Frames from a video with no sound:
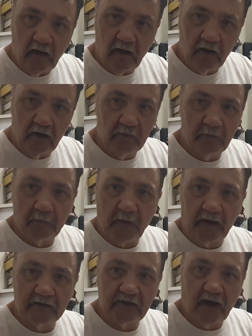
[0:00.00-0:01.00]
aluminum
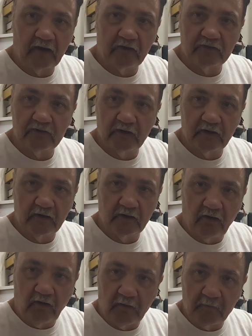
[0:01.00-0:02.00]
oxide or silicon
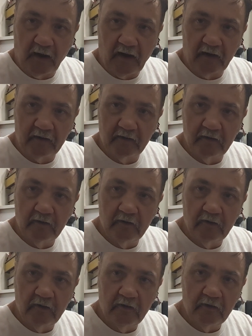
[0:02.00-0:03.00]
carbide
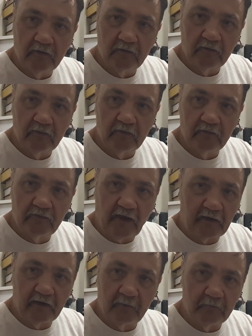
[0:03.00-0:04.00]

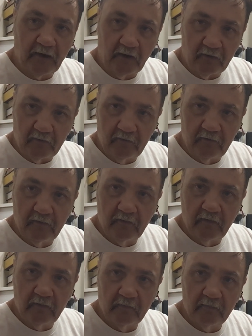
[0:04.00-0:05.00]
sanding belt.
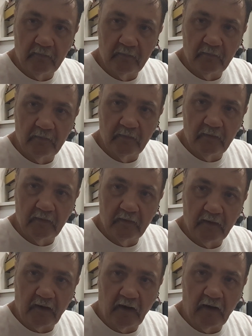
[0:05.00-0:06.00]

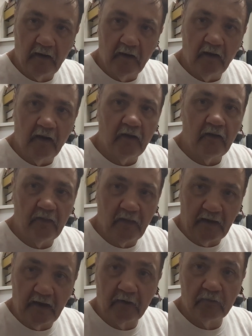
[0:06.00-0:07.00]
Okay, and they
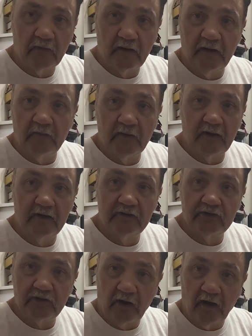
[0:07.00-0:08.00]
get really
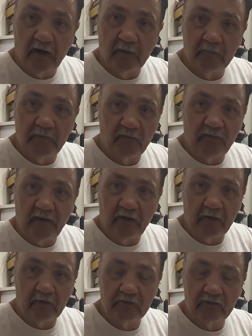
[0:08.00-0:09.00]
sharp, but
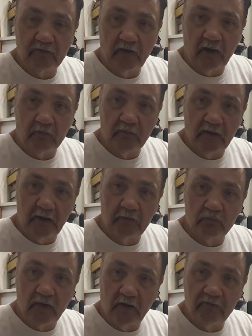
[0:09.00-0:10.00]
they're a really
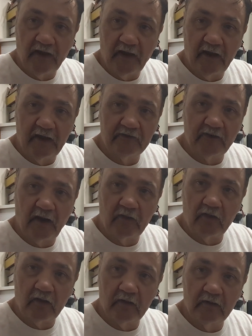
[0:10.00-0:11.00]
rough edge and
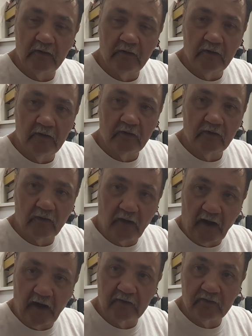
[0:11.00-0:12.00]
the
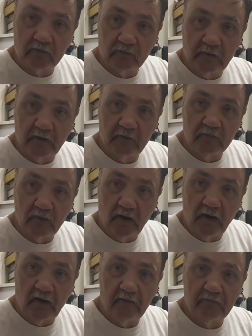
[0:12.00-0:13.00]
grinds are really
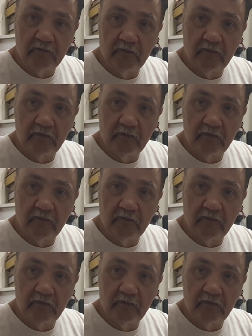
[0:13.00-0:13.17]
rough.